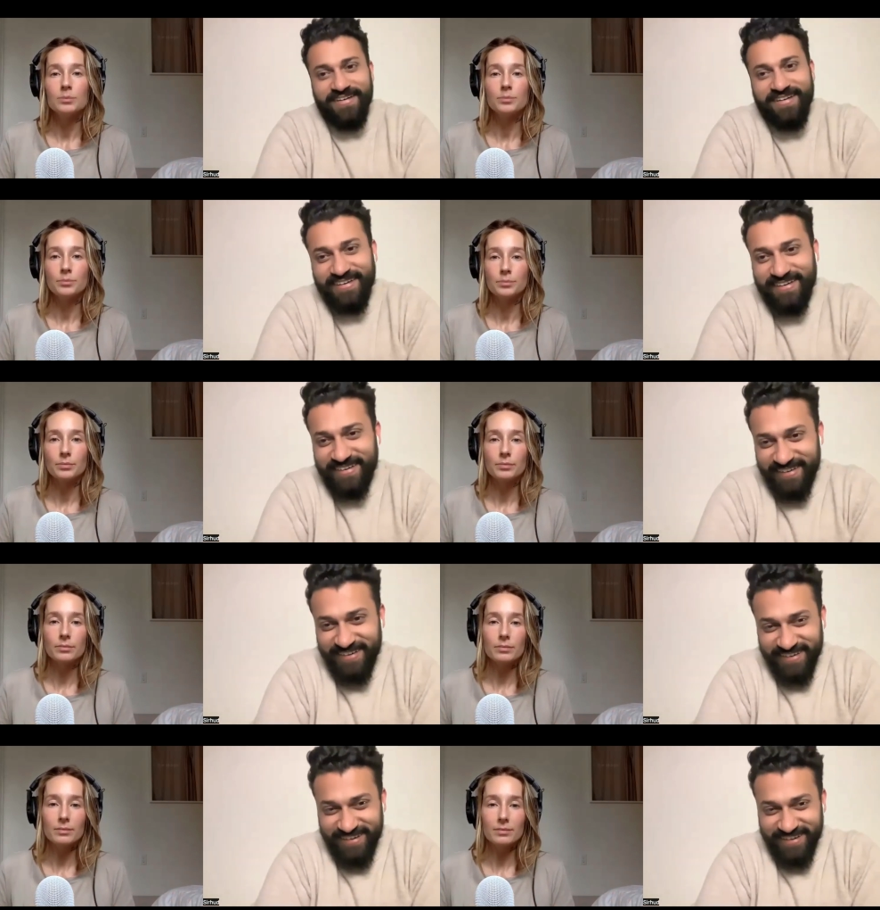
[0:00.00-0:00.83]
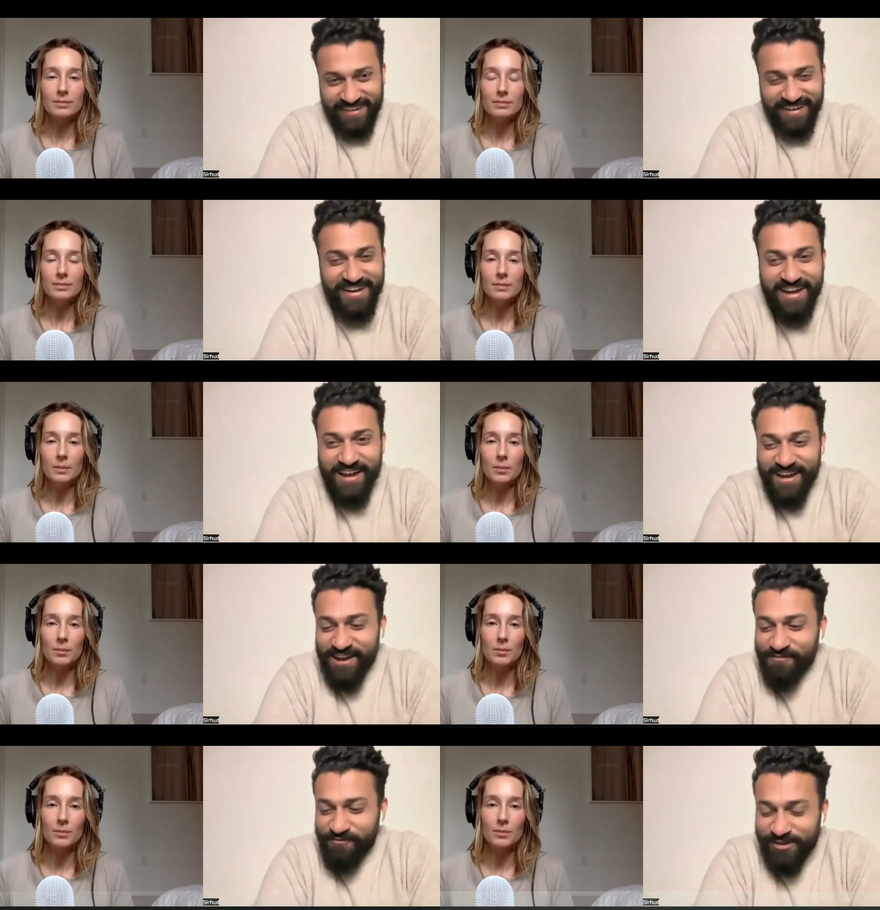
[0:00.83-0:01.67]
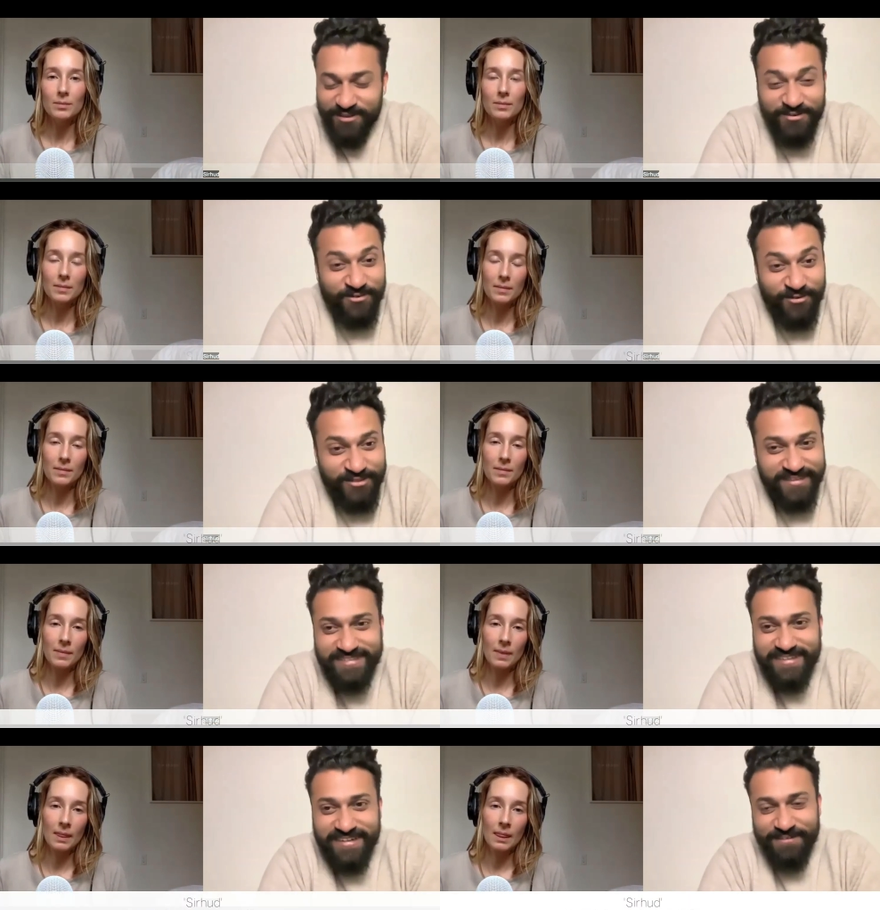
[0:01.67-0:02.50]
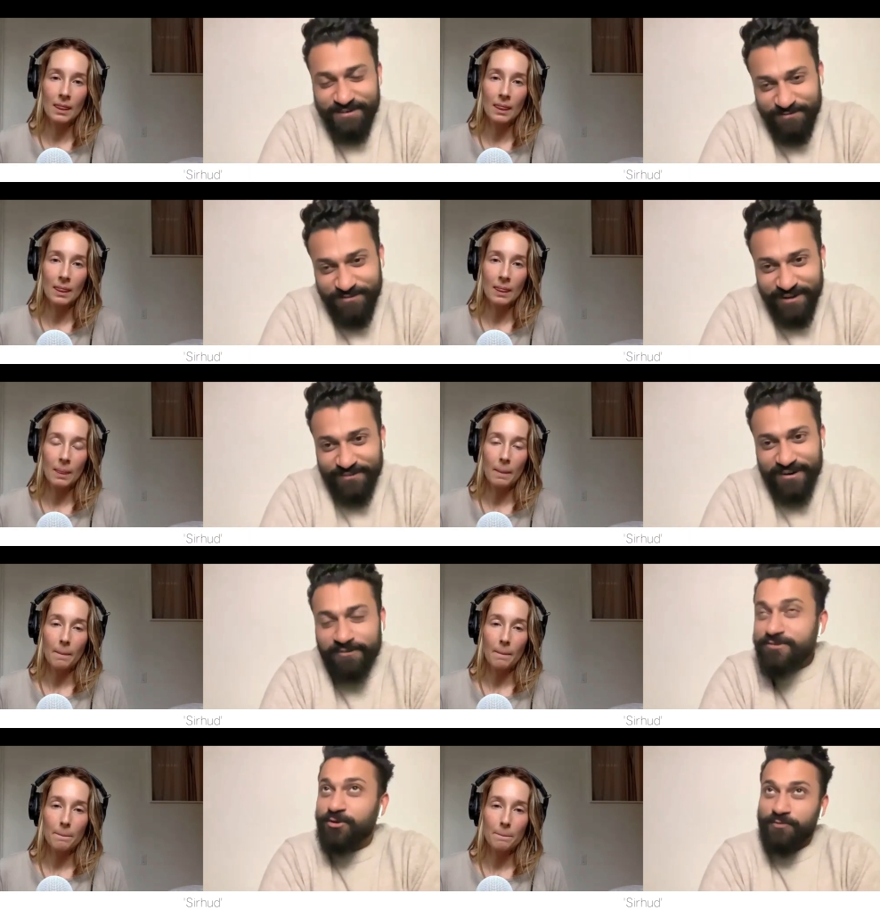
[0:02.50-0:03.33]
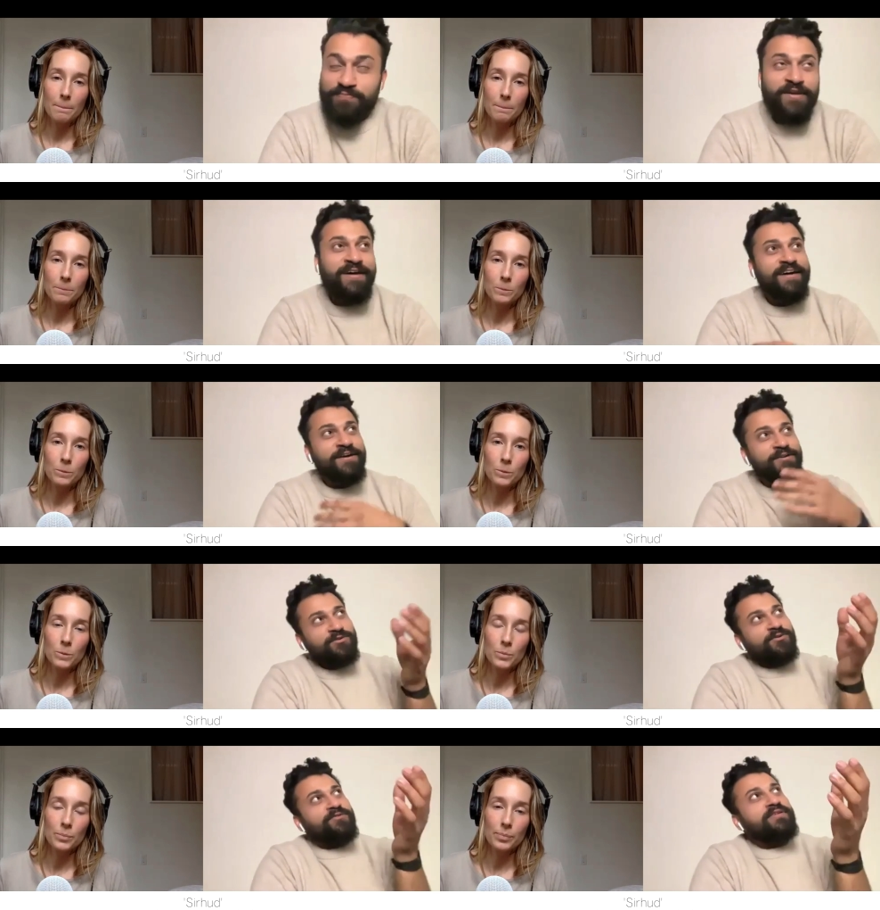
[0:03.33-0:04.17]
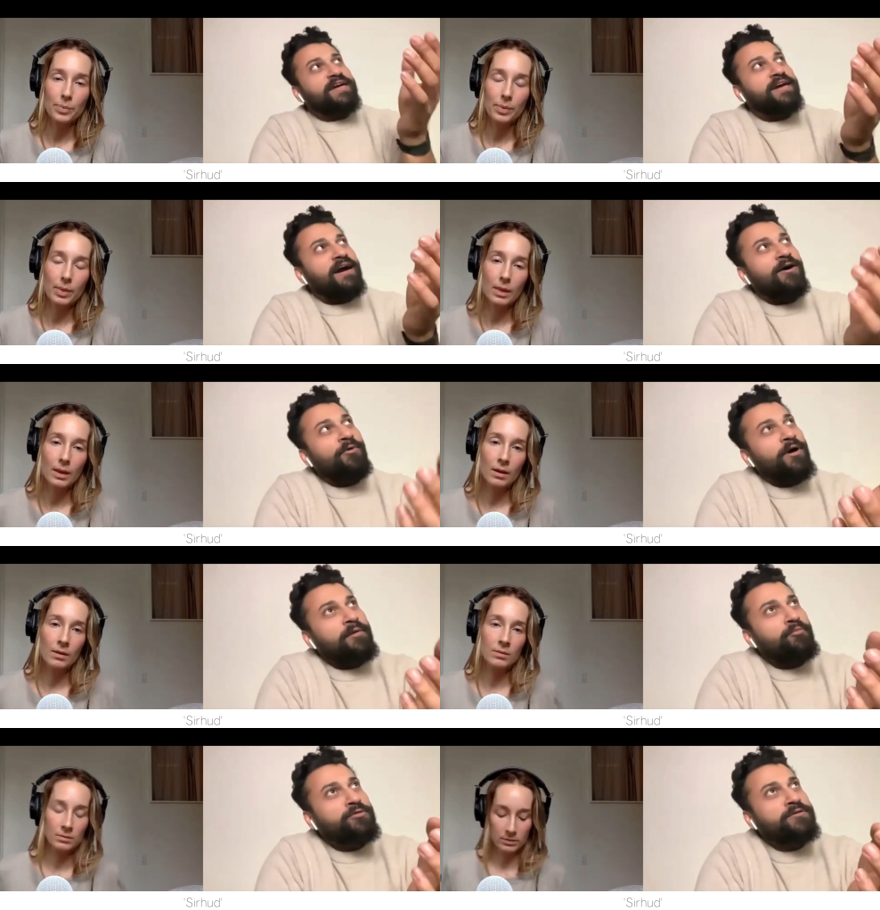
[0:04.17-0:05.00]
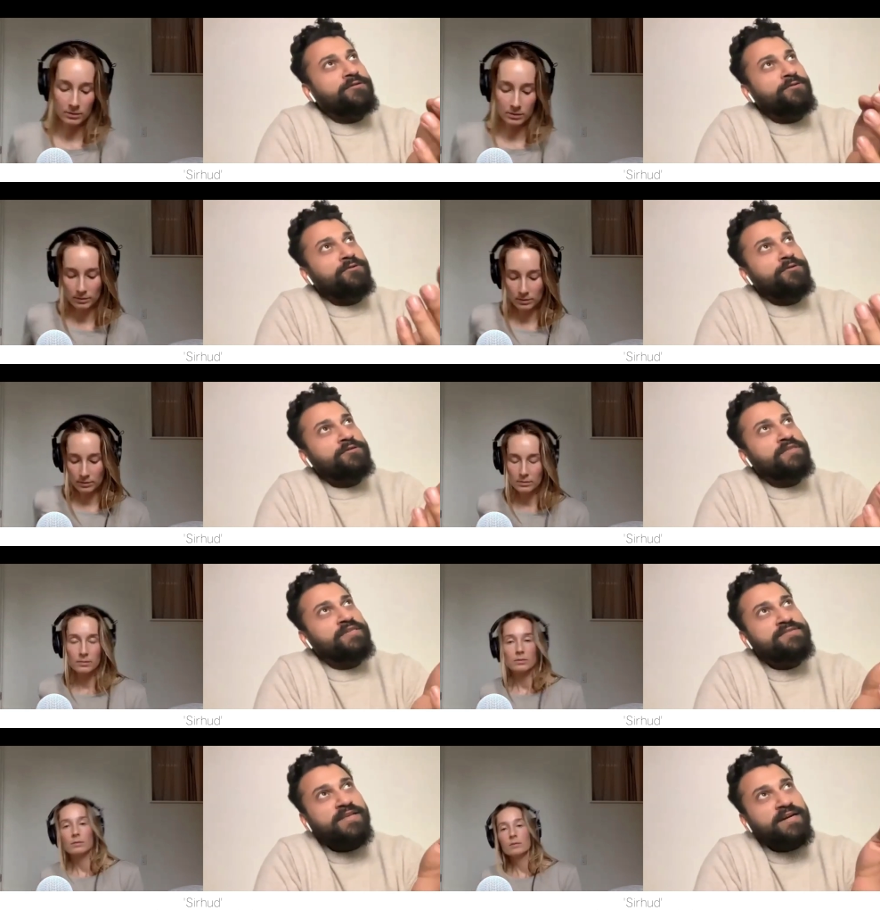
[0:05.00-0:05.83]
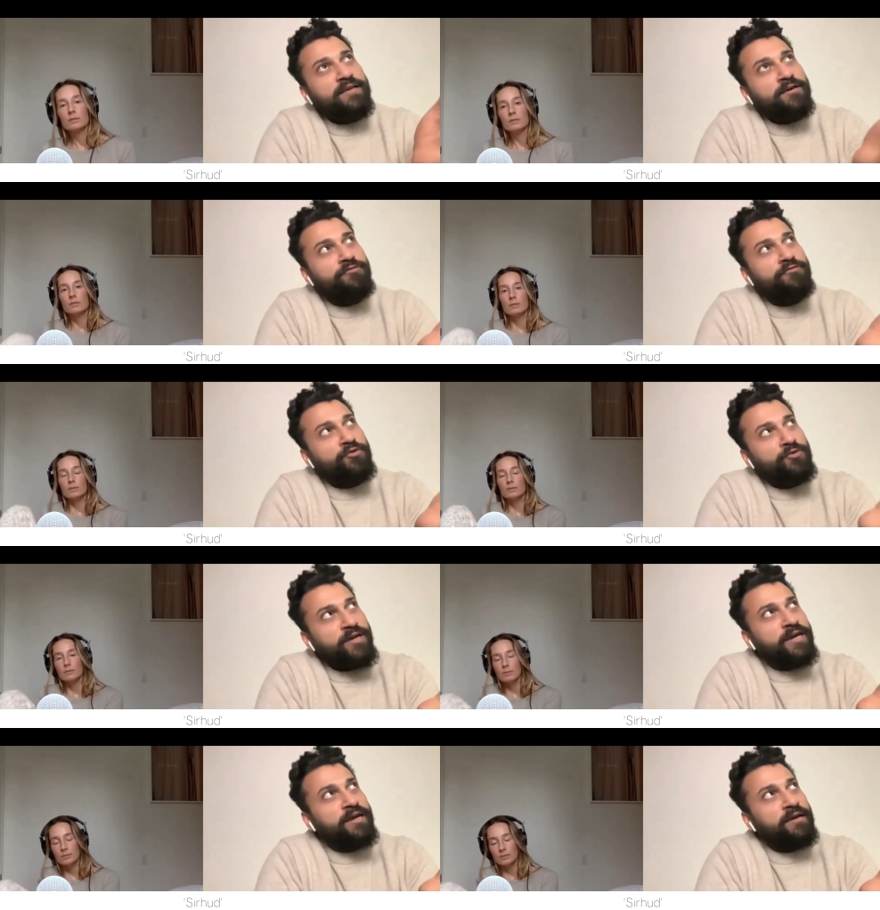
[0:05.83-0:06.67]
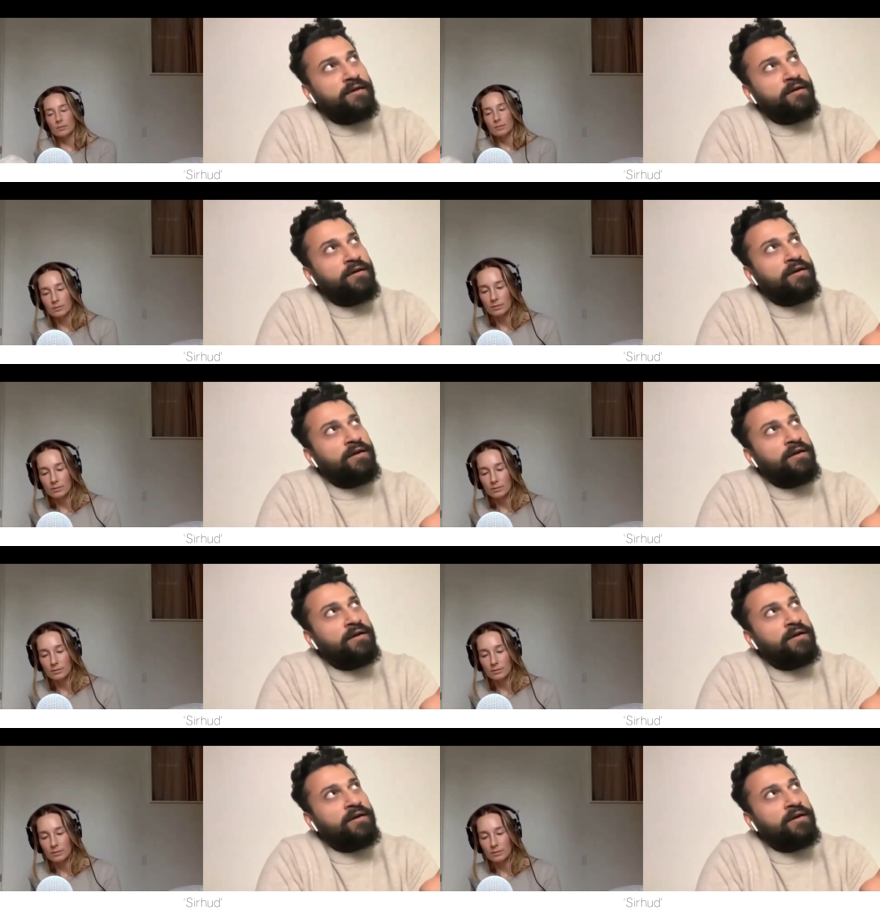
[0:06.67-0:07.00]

Speaker 1: but the truth is that even we don't so you know like how i'll put this across is that if today